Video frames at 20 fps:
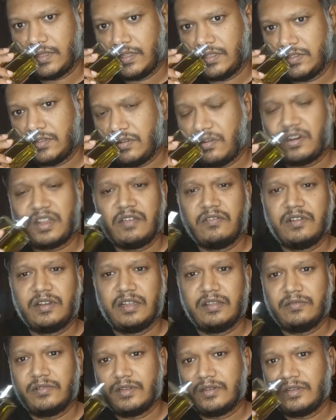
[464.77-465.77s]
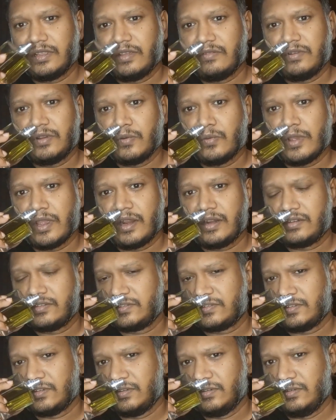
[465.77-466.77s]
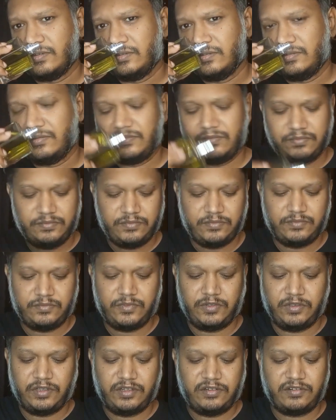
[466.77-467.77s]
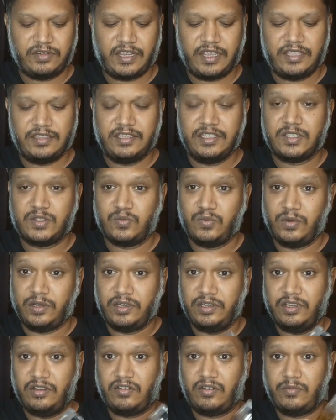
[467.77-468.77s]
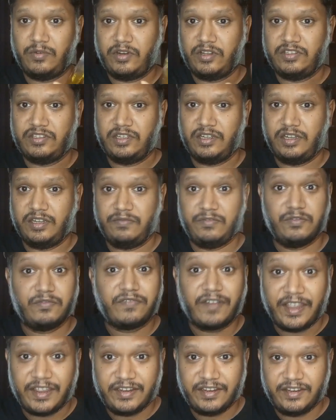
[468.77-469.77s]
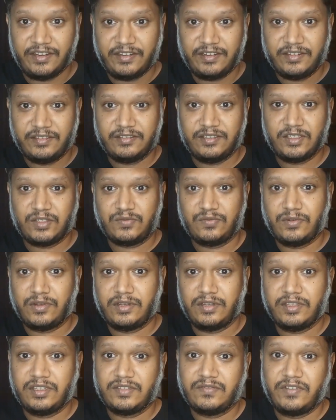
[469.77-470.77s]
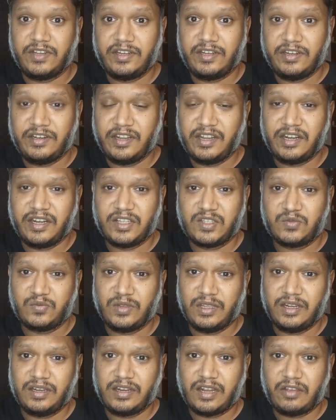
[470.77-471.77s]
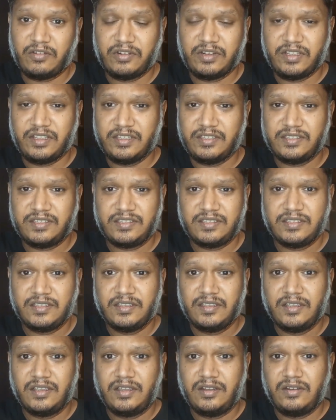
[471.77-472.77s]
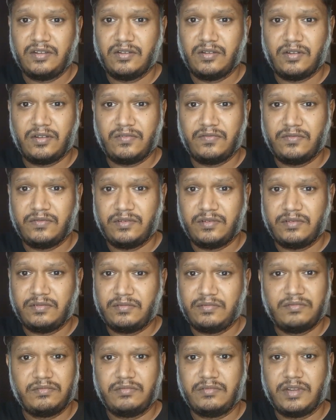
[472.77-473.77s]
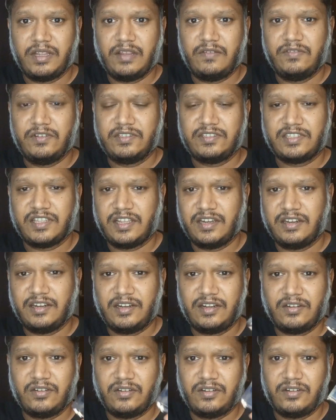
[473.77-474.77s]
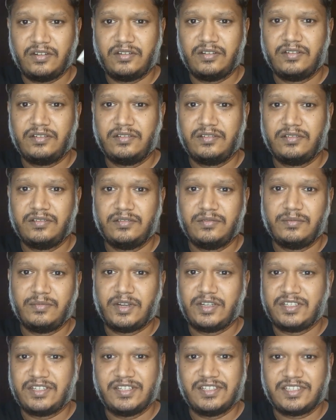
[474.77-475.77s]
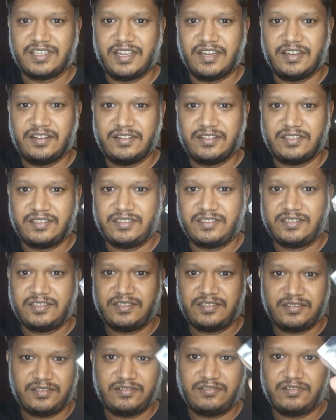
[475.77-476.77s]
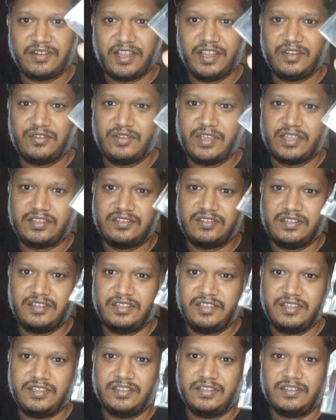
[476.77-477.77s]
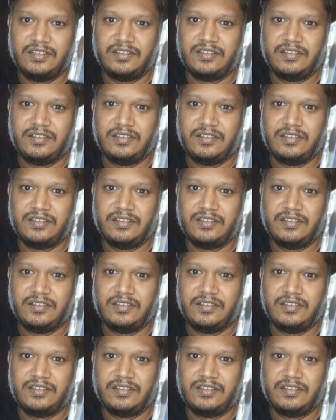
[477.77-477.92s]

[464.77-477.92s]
is not available everywhere, so you can try this one, Dior Homme Original, if you find it. This one is very rare as well nowadays. Not every seller or partial sellers try to actually